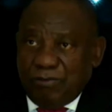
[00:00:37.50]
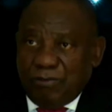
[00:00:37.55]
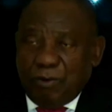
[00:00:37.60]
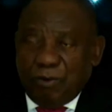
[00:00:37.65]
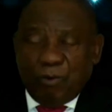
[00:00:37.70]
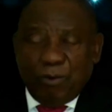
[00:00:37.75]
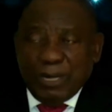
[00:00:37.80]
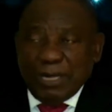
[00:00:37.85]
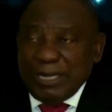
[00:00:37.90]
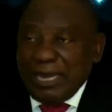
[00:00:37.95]

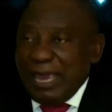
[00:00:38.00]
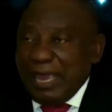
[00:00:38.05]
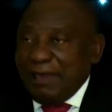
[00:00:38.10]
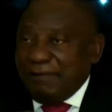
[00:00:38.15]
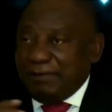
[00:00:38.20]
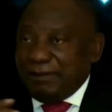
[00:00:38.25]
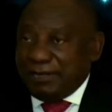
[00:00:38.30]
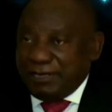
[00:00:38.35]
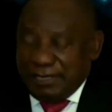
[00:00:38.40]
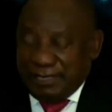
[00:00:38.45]
for
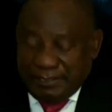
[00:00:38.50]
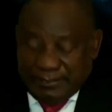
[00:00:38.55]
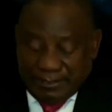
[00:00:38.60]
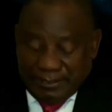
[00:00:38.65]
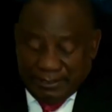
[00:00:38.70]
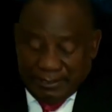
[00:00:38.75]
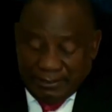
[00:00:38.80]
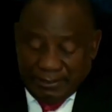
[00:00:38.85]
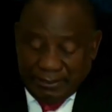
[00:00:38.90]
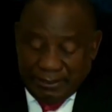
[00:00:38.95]
whatever
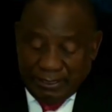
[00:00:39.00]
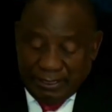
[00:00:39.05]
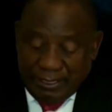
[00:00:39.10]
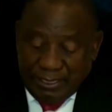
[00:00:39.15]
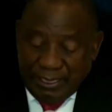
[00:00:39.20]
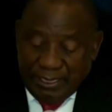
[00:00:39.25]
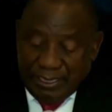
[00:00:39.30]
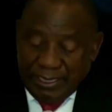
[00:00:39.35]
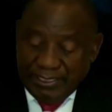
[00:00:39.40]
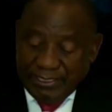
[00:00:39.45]
reason,
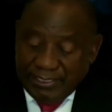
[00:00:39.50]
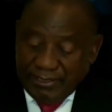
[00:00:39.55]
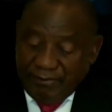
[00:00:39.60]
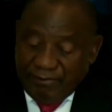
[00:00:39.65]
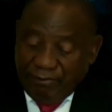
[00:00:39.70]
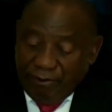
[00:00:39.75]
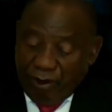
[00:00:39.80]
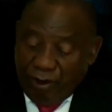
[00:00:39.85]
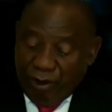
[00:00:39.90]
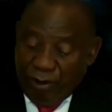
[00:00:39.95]
is
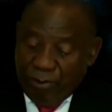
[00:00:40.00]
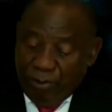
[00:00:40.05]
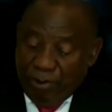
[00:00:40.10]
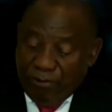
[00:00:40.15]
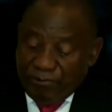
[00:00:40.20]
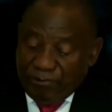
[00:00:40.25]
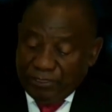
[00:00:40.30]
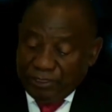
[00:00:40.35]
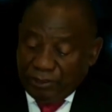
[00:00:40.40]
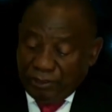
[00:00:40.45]
a form
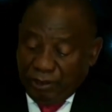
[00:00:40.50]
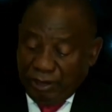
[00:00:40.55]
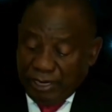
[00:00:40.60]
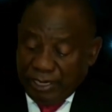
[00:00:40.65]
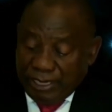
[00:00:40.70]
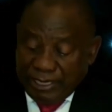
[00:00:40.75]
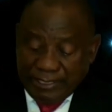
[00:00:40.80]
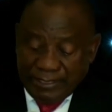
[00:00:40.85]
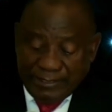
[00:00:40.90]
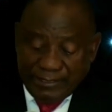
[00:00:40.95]
of
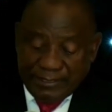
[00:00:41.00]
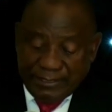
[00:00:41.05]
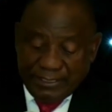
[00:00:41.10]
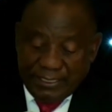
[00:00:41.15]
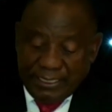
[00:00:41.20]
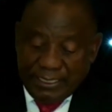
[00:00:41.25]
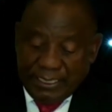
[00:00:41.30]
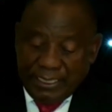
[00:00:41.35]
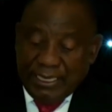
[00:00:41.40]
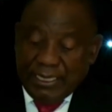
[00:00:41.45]
intolerance